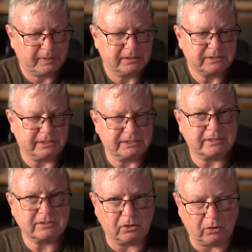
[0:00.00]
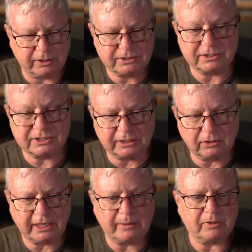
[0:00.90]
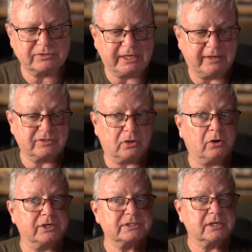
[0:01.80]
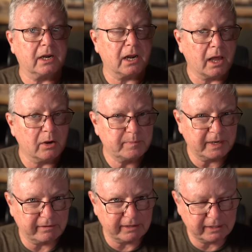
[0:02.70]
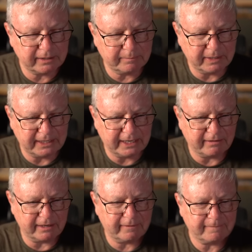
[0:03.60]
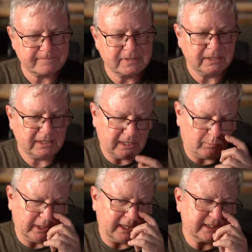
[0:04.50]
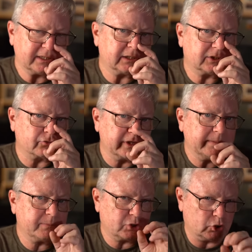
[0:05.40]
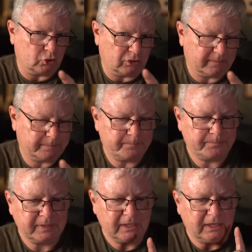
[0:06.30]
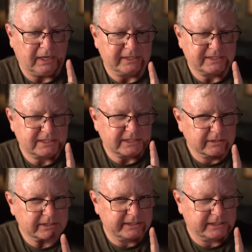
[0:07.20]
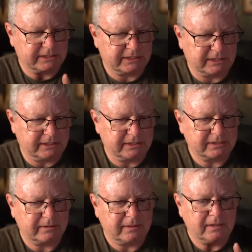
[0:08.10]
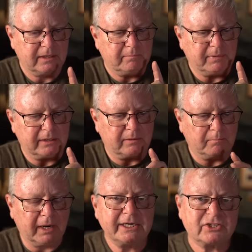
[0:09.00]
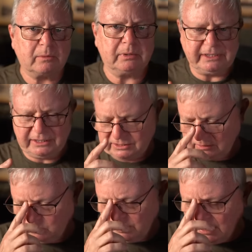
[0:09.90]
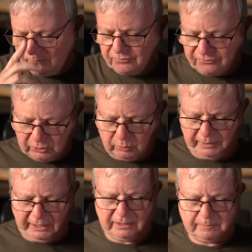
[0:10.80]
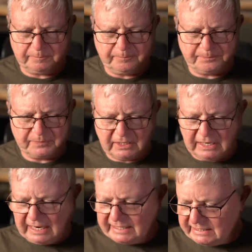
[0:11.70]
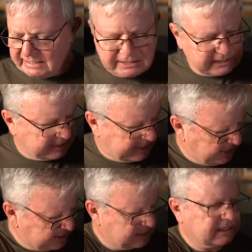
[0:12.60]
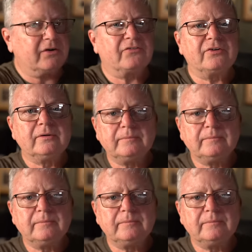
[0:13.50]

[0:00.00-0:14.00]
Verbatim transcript: So it has the longest. The single cab obviously has the longest load barrier, bay area. And when I did the Dream Tourer, I seriously considered it, but my trouble is when I'm filming, I need to get stuff.